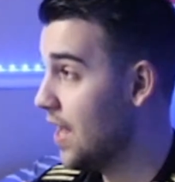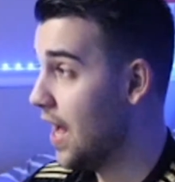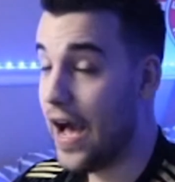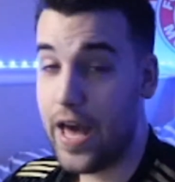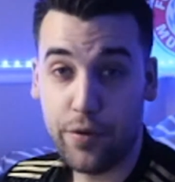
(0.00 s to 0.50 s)

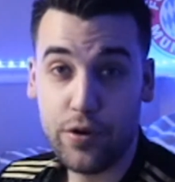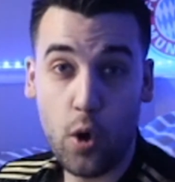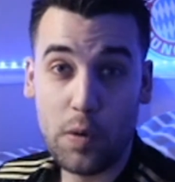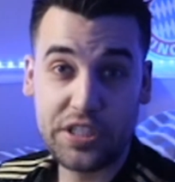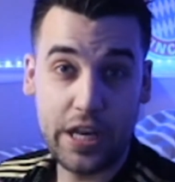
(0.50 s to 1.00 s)
I don't know what's
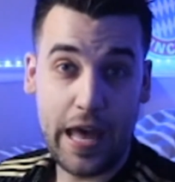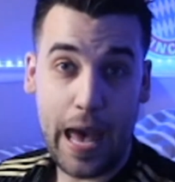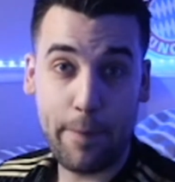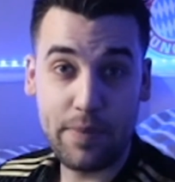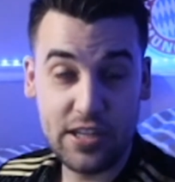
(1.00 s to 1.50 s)
going to
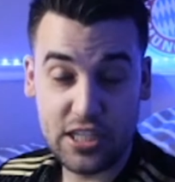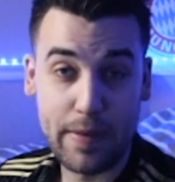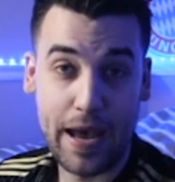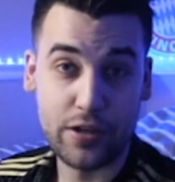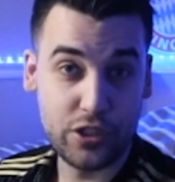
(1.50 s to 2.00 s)
happen this match,
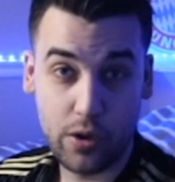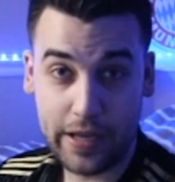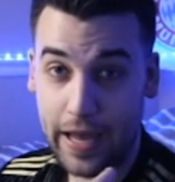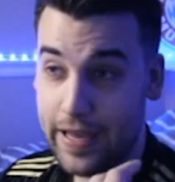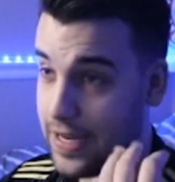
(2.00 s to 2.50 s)
okay?
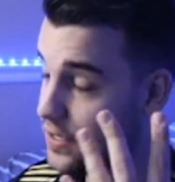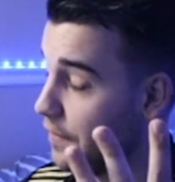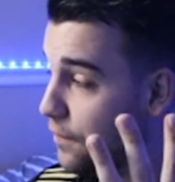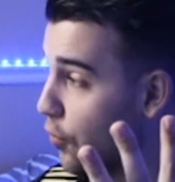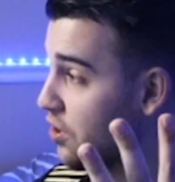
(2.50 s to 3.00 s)
It's the
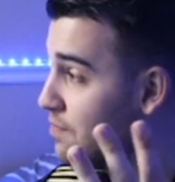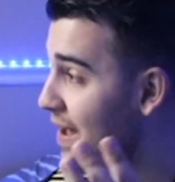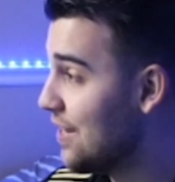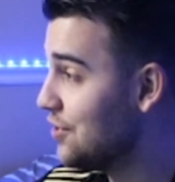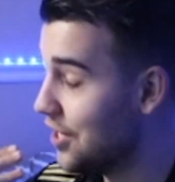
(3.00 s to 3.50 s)
fourth match.
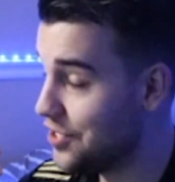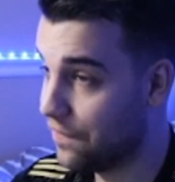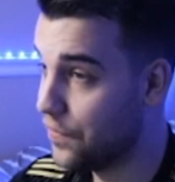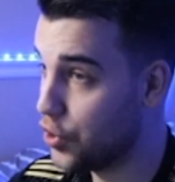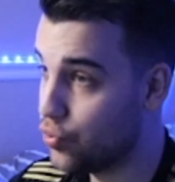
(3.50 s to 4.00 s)
It's the
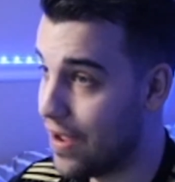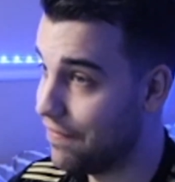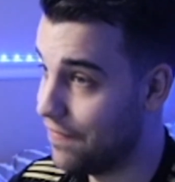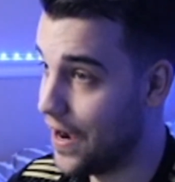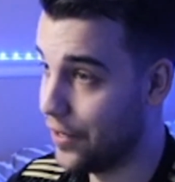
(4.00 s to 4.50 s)
FUT draft
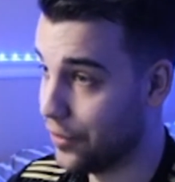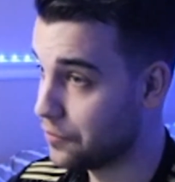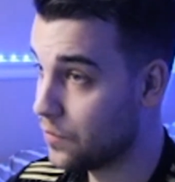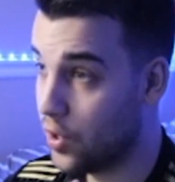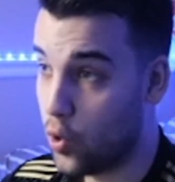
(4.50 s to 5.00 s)
final.
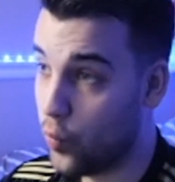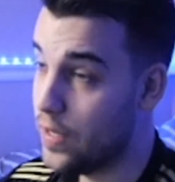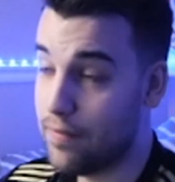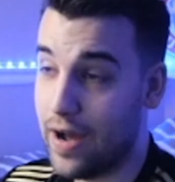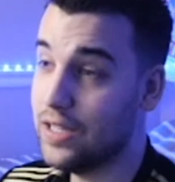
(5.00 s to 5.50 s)
We
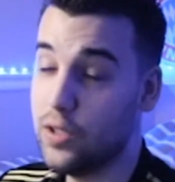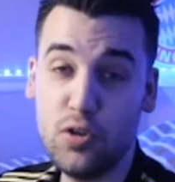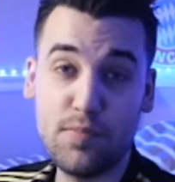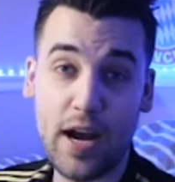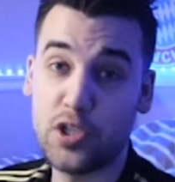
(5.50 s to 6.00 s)
might lose
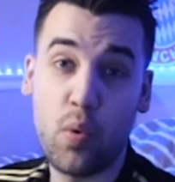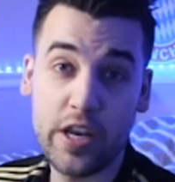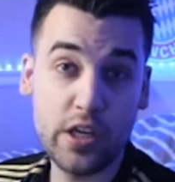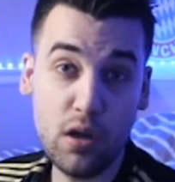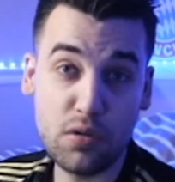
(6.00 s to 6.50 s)
by 20
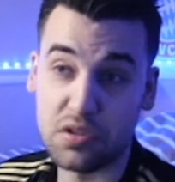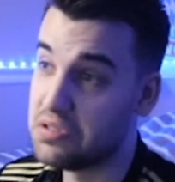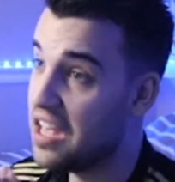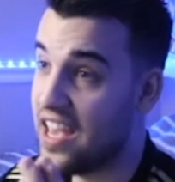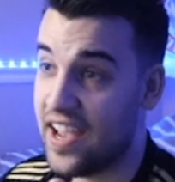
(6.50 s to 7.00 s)
goals.
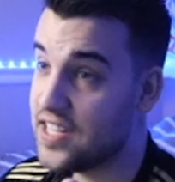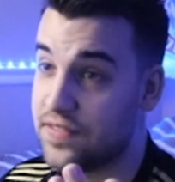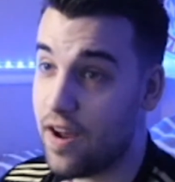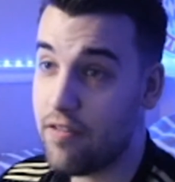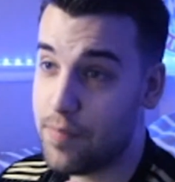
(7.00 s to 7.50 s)
It's
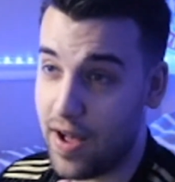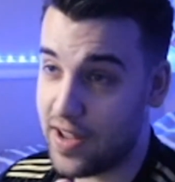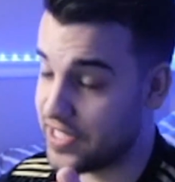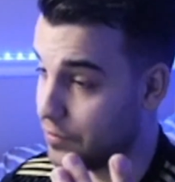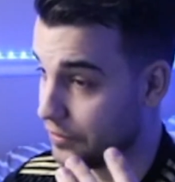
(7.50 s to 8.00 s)
very possible.